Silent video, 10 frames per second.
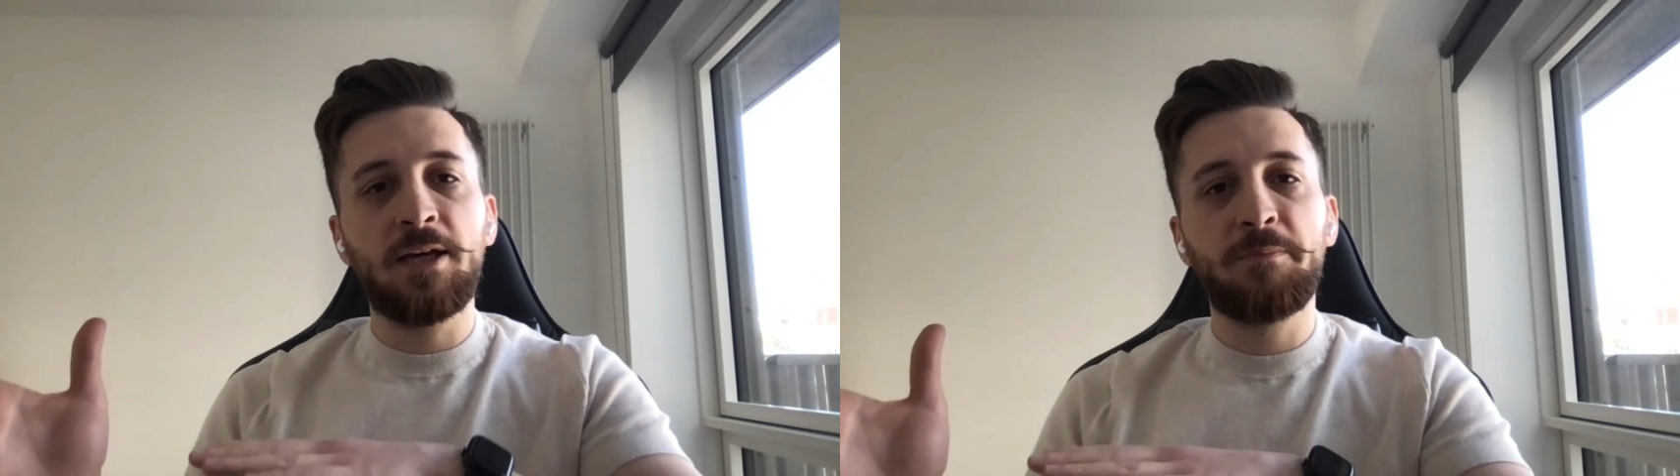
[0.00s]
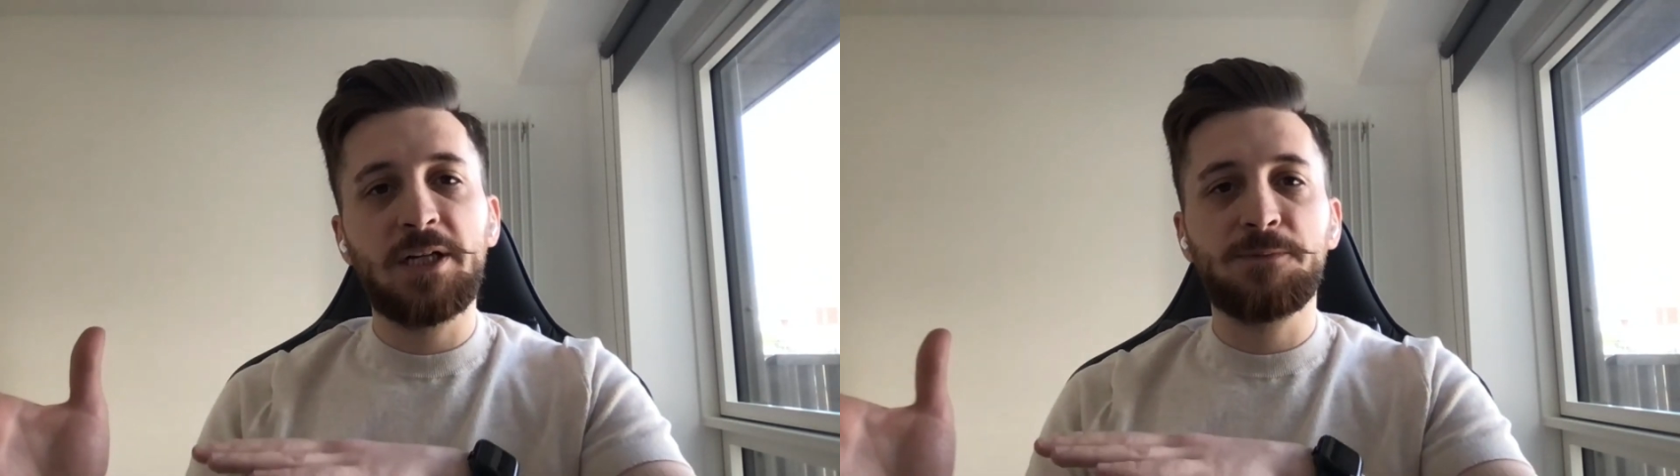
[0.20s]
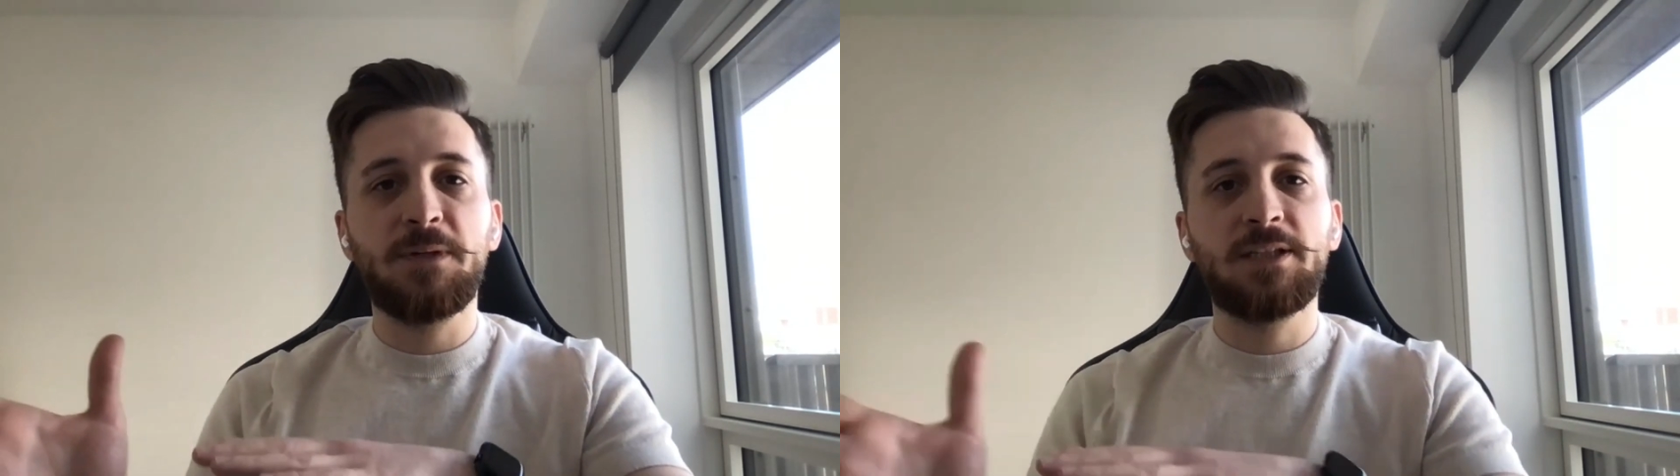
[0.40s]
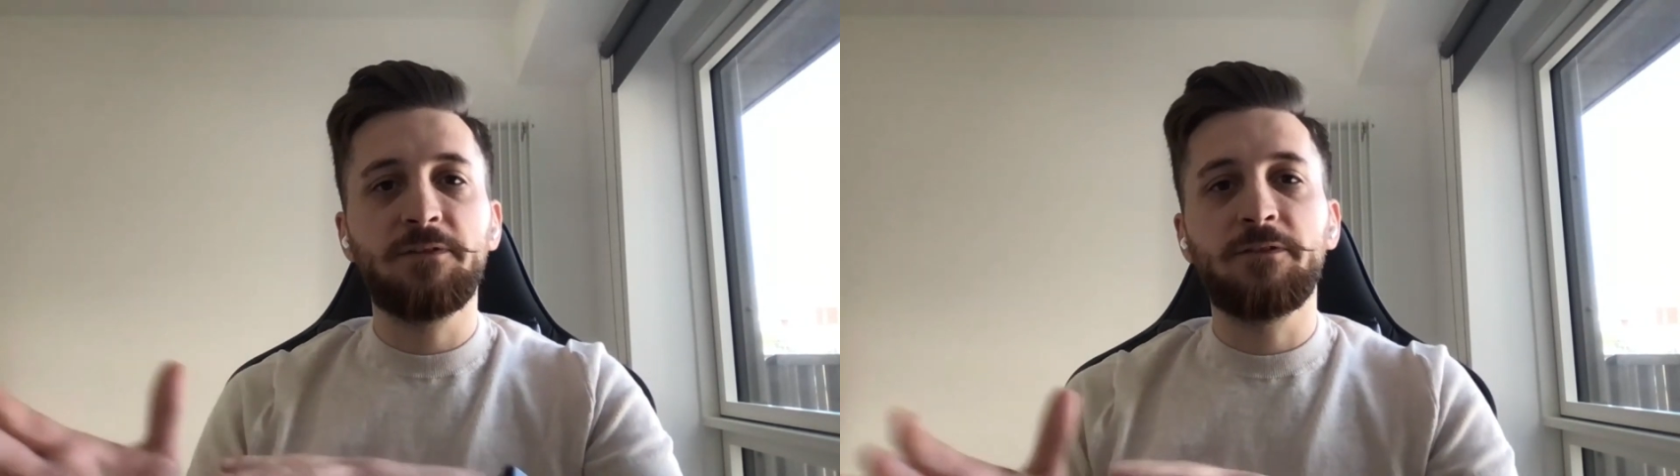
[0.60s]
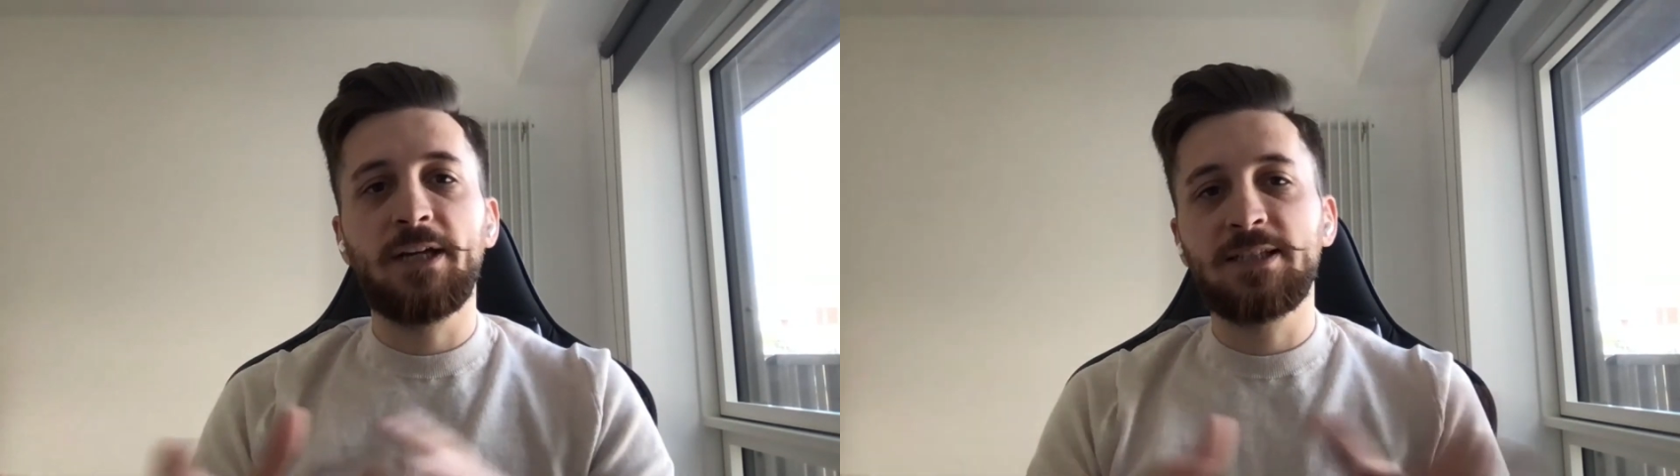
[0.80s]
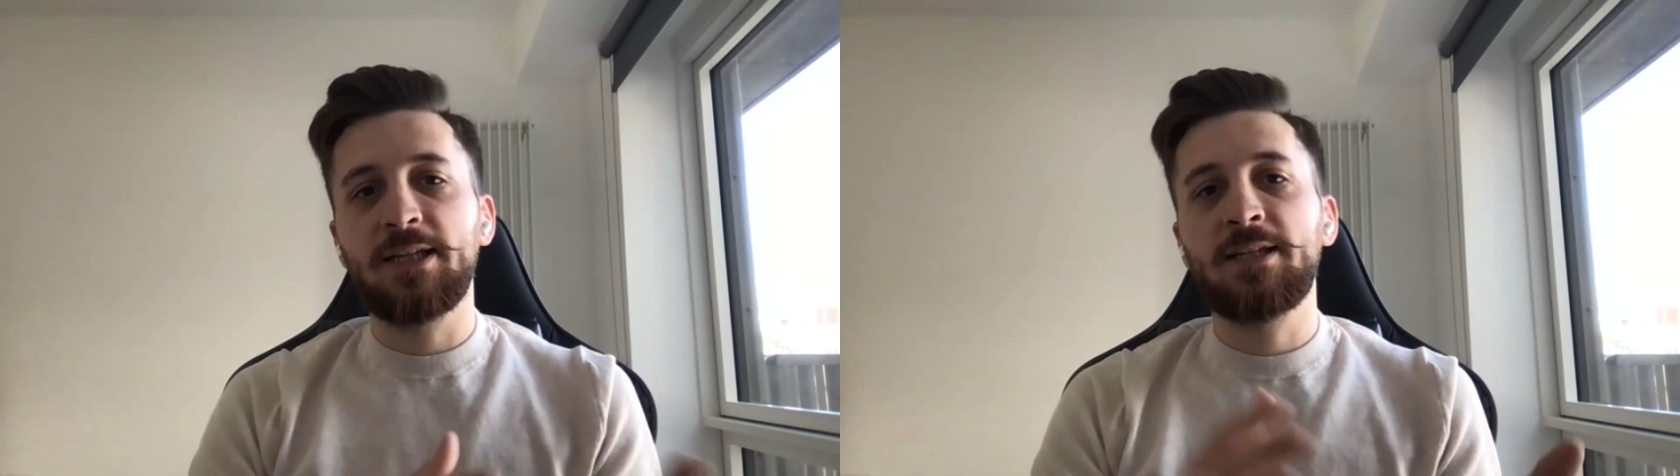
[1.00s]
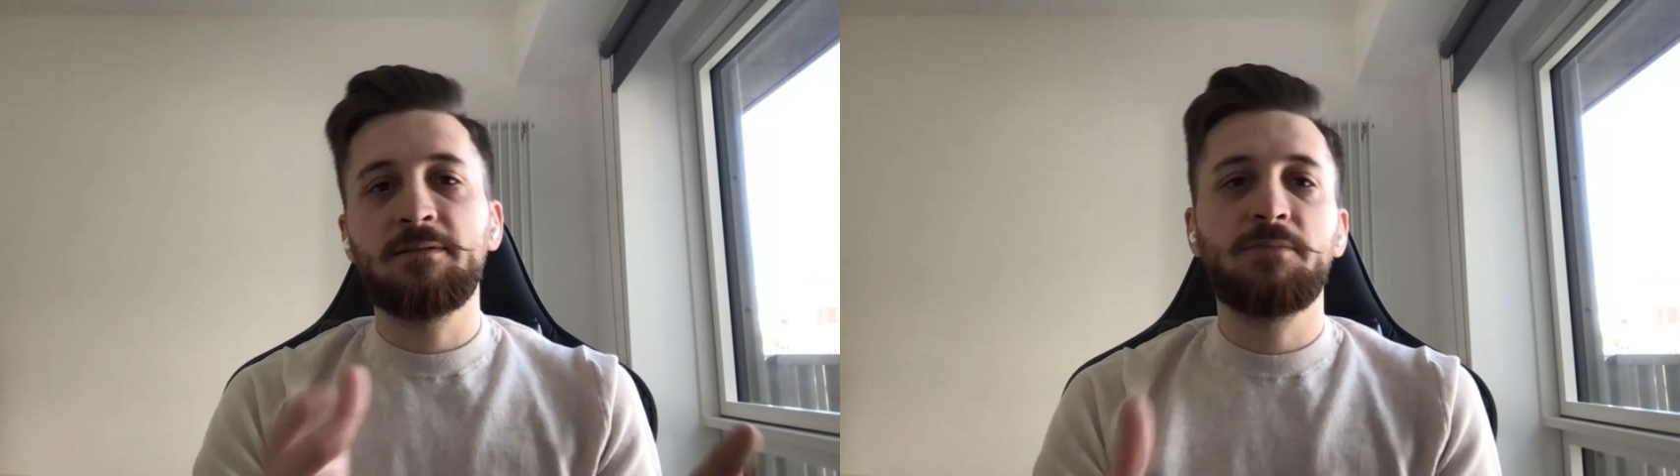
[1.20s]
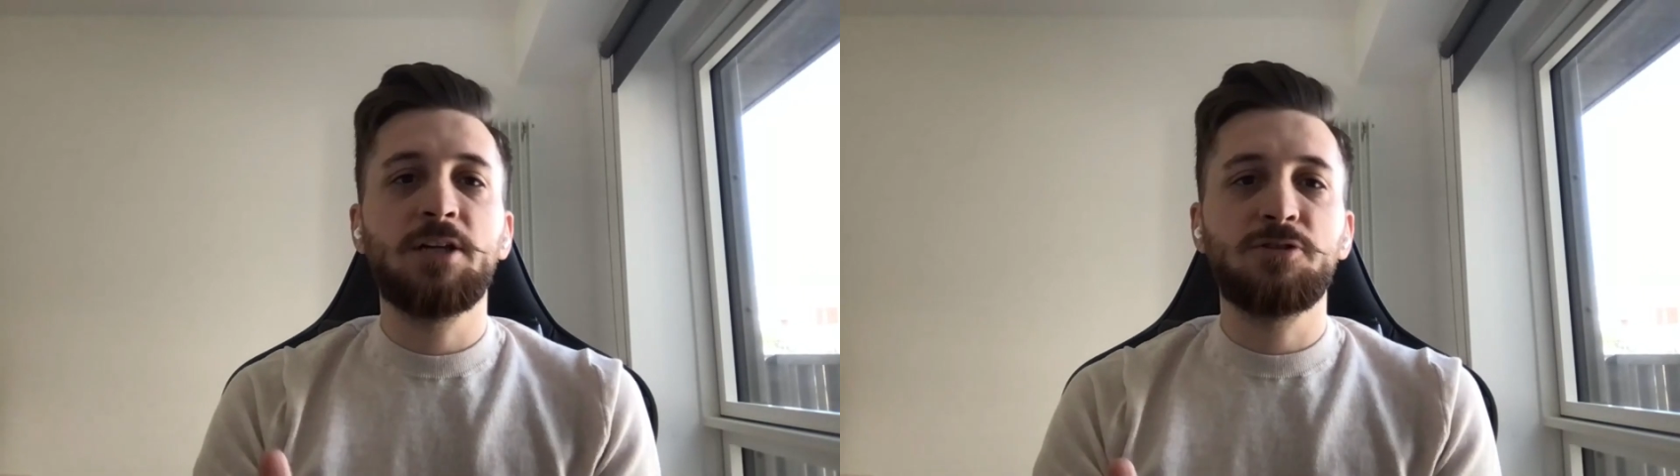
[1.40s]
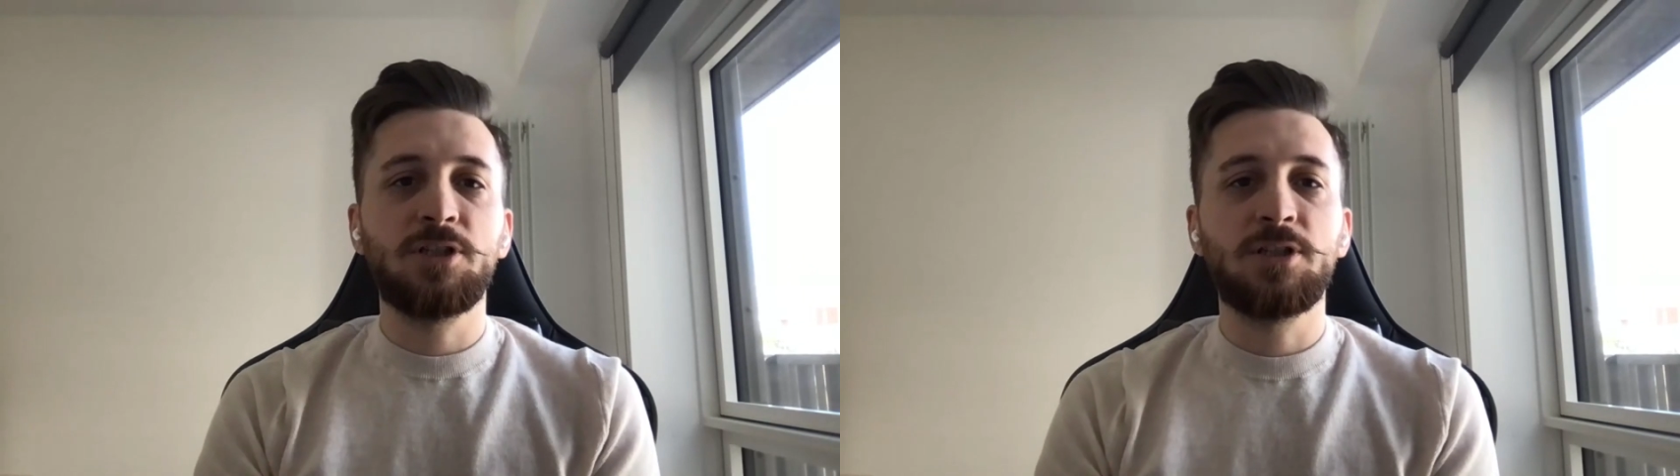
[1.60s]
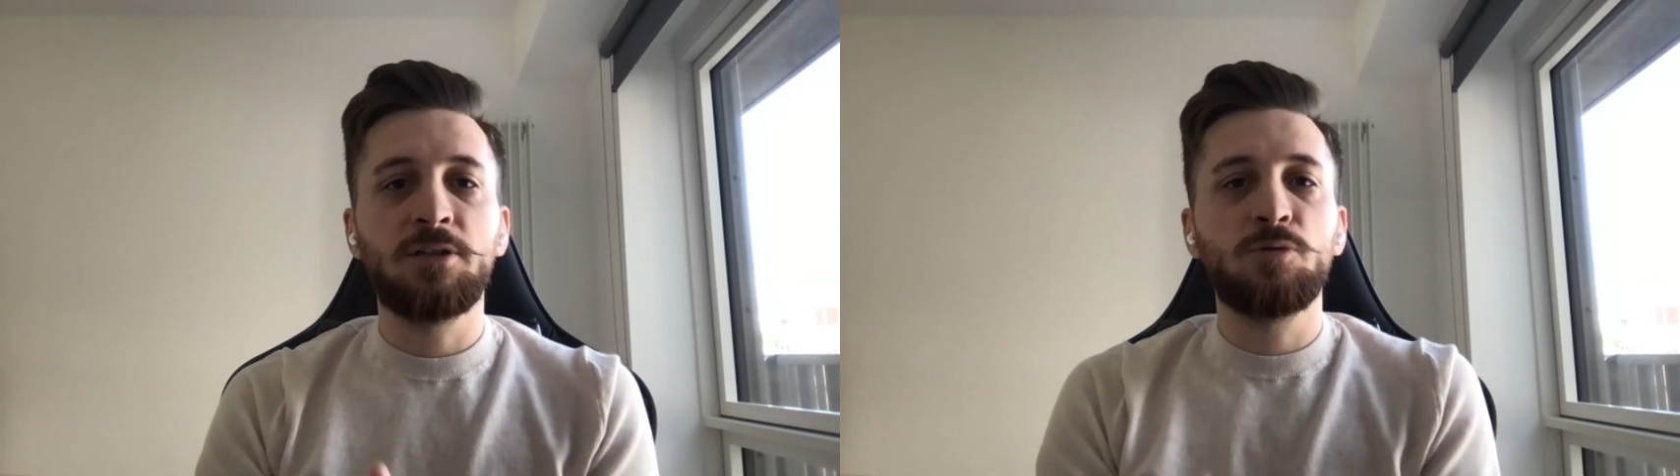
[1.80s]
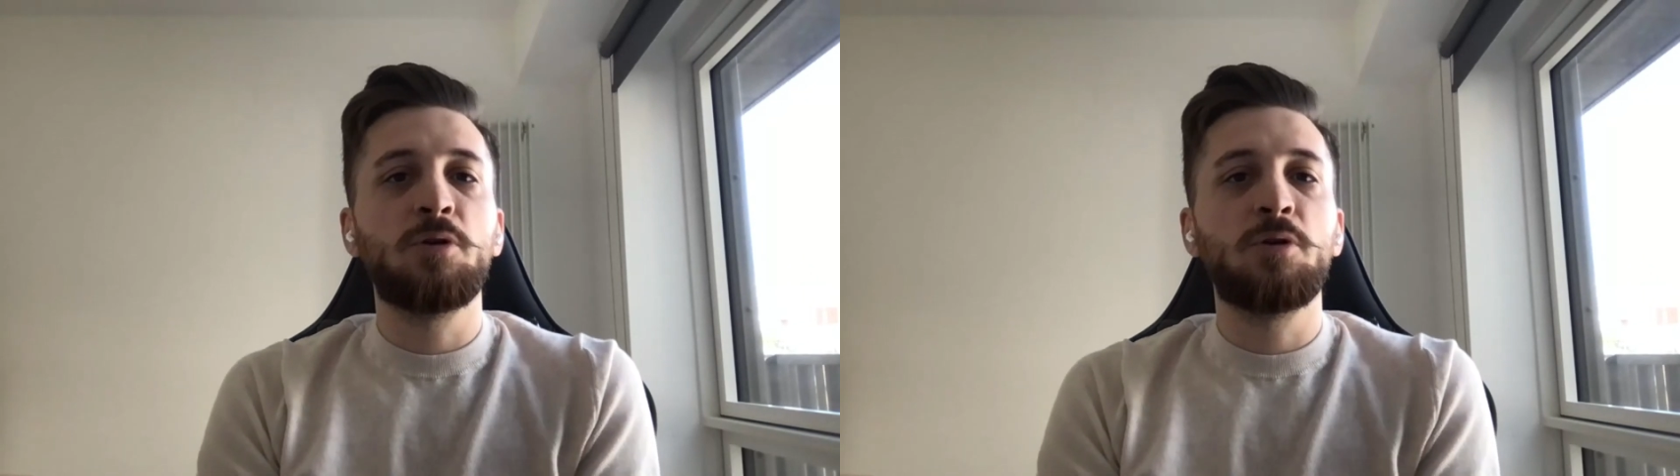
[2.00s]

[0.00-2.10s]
perspective as a chaos engineering.